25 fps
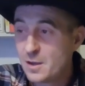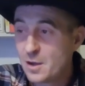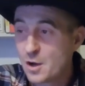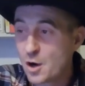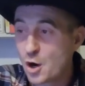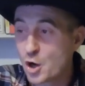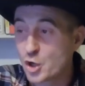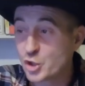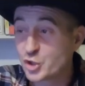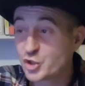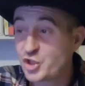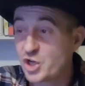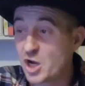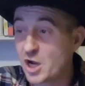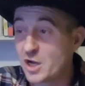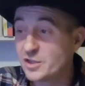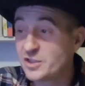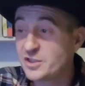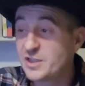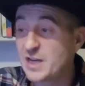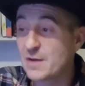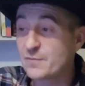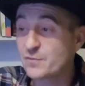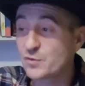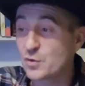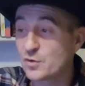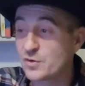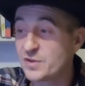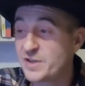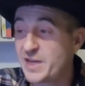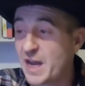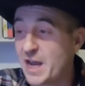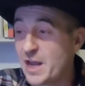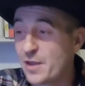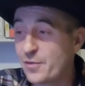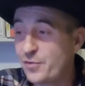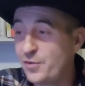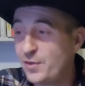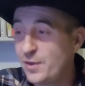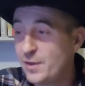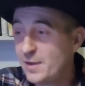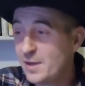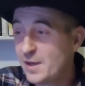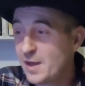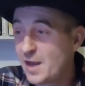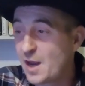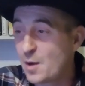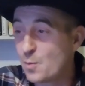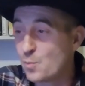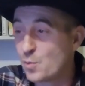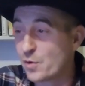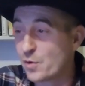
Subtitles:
are judged after death, and